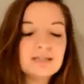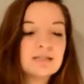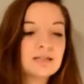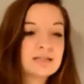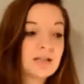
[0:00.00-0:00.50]
is
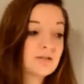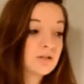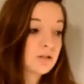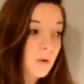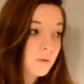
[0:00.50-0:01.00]
gonna sound
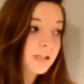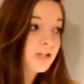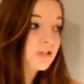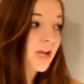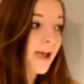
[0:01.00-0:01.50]
so
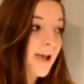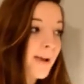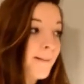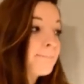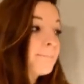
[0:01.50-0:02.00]

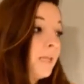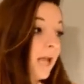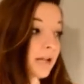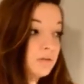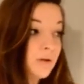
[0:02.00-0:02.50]
cliche,
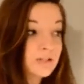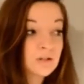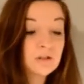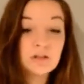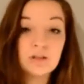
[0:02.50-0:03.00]
and you guys are
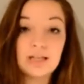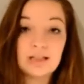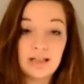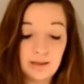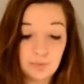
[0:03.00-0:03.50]
gonna
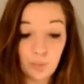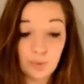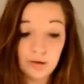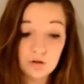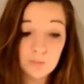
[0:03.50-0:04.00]
think like I'm the
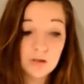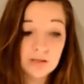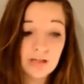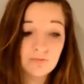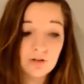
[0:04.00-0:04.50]
weirdest
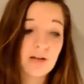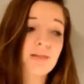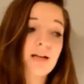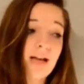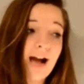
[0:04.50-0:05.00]
person ever
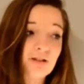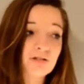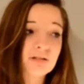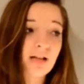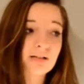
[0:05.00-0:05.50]
and that I
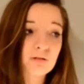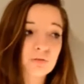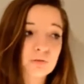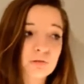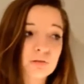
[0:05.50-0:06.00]
actually like
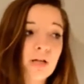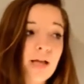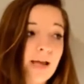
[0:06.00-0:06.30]
school.